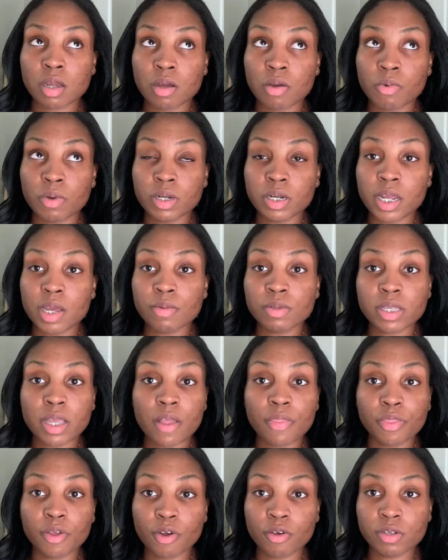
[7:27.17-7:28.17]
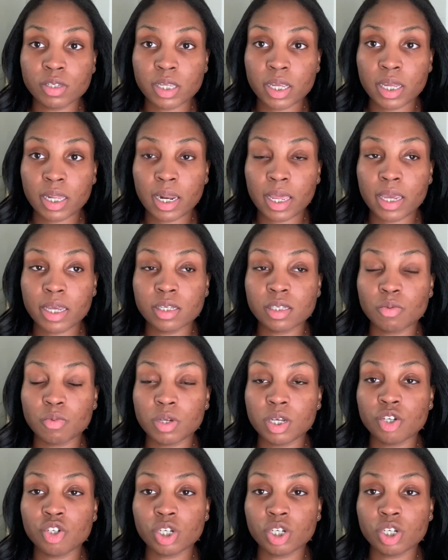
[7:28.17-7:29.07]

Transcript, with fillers: What day was that? Thursday last week.